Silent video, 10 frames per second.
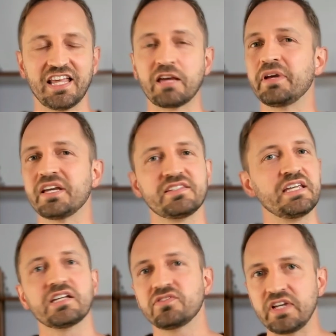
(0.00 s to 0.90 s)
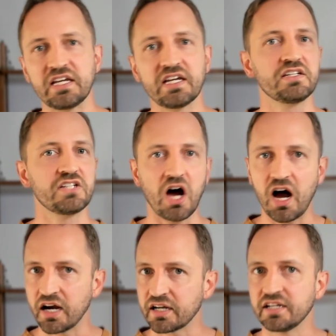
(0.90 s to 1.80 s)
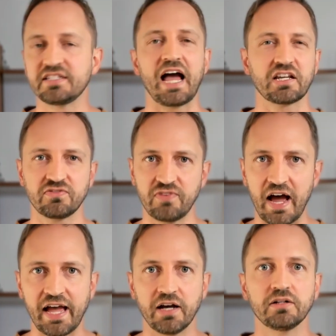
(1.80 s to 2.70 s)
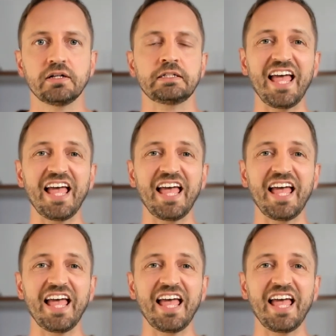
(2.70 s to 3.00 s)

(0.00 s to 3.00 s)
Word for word: that can be a CSV, a doc, a text file,